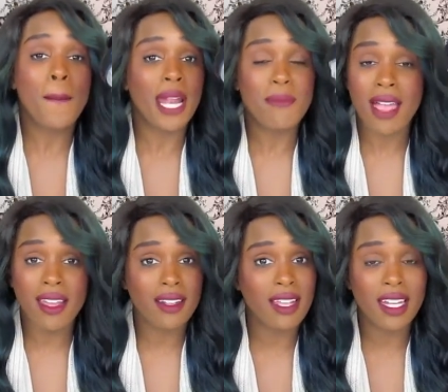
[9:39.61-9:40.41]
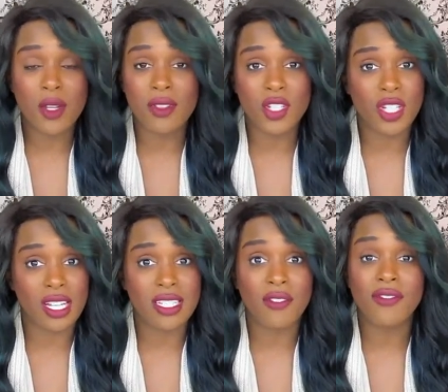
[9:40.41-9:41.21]
But I'm not gonna lie to you, this
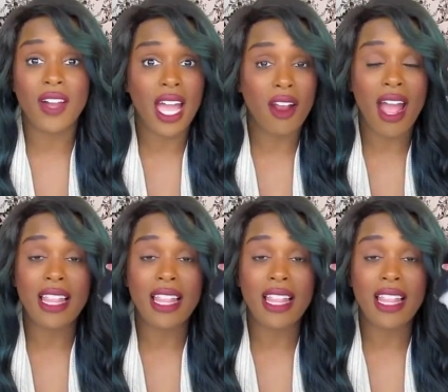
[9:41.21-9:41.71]
shit is fire.